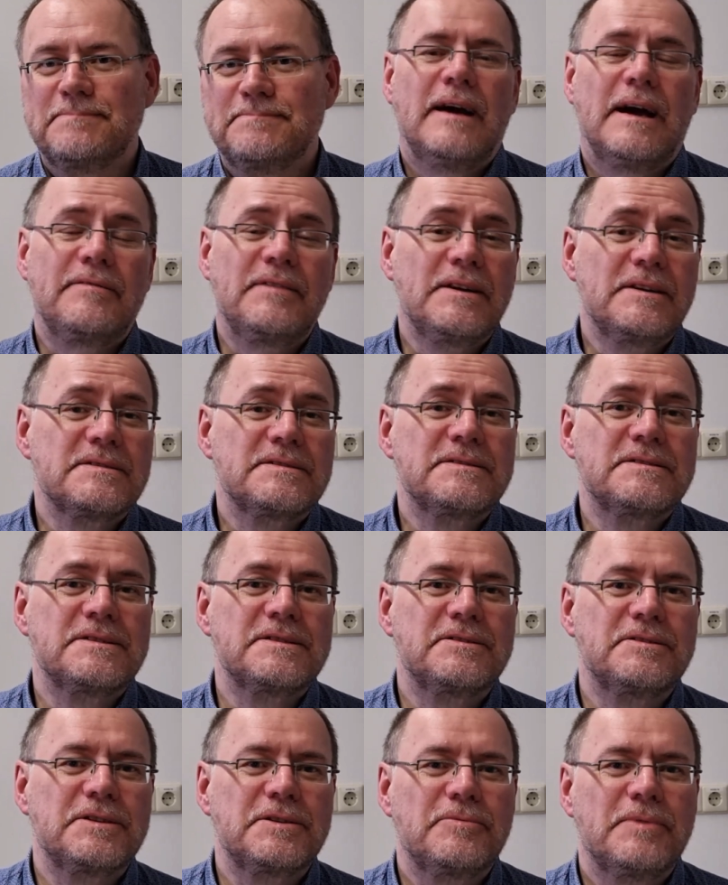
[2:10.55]
I think this is a
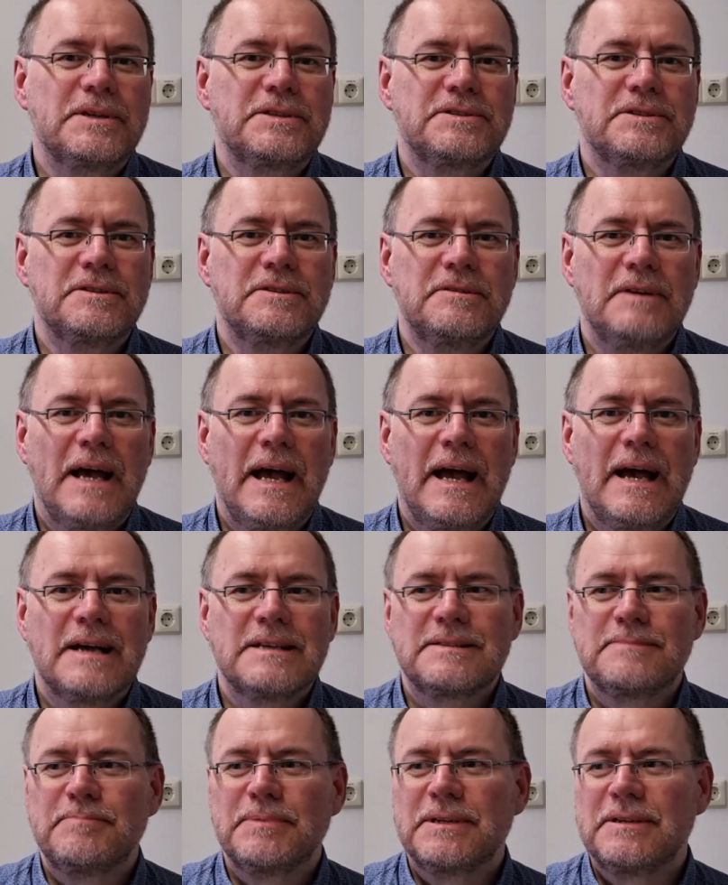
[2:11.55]
good question to
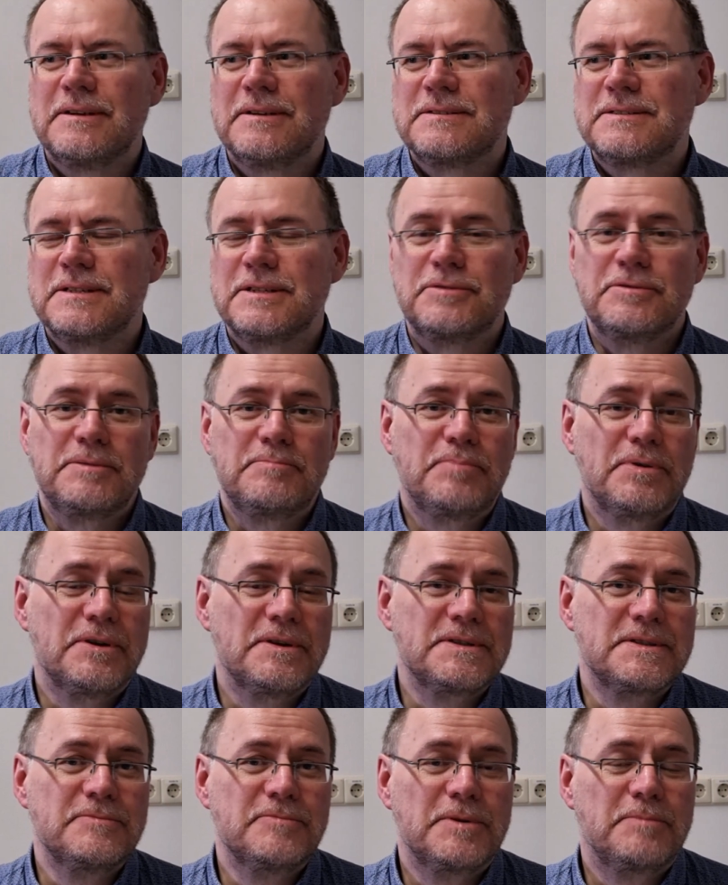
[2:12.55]
ask, because a good
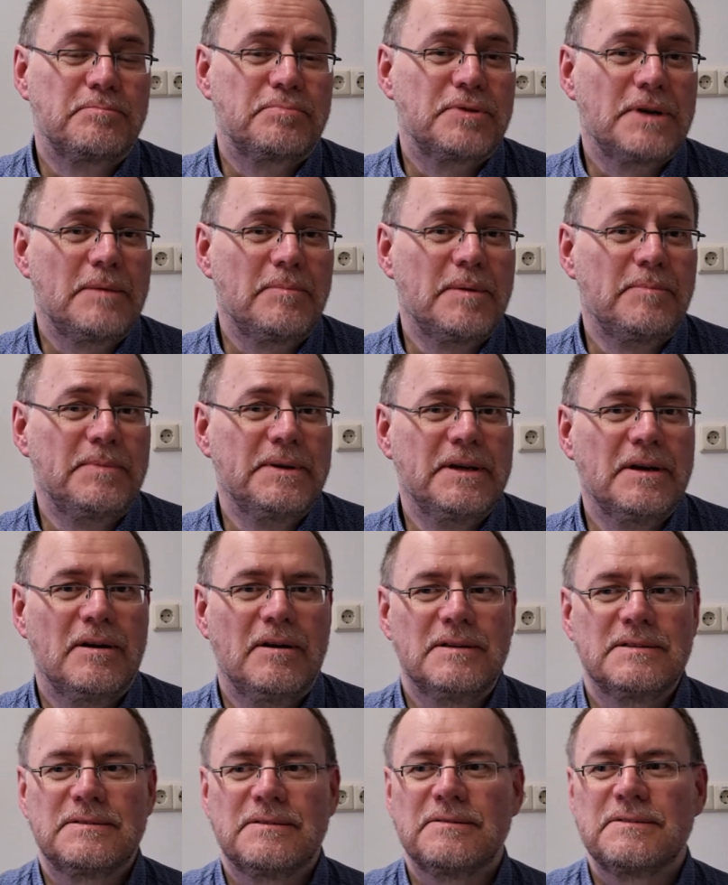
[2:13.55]
person would probably
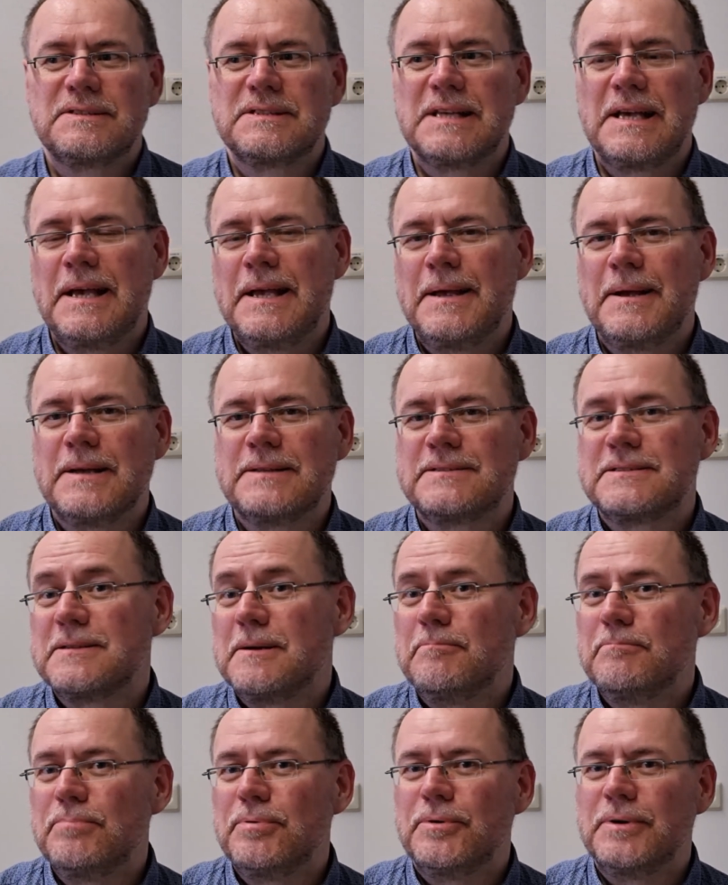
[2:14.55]
also say at
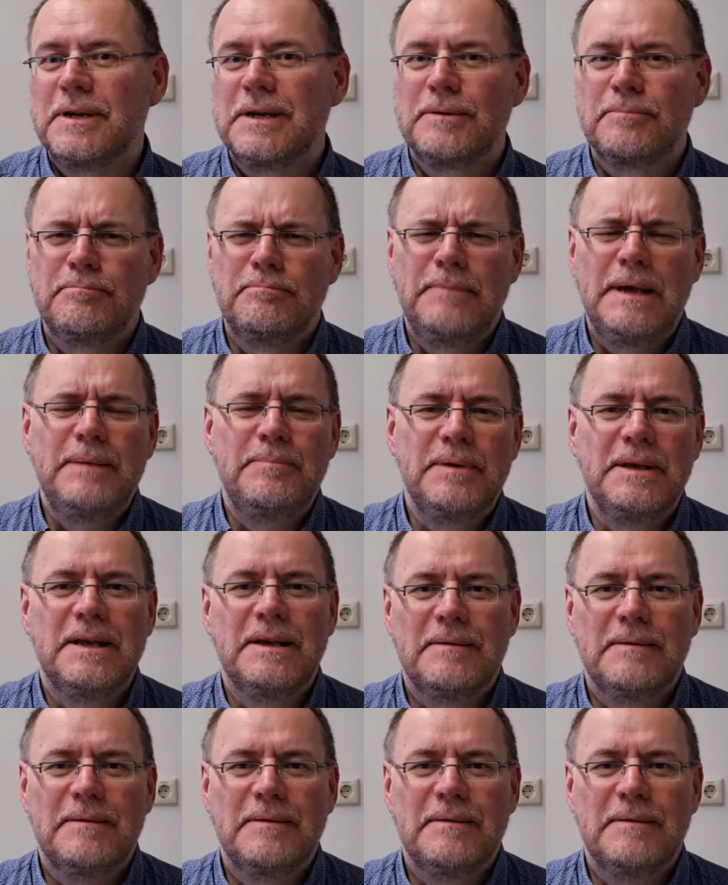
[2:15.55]
some point, maybe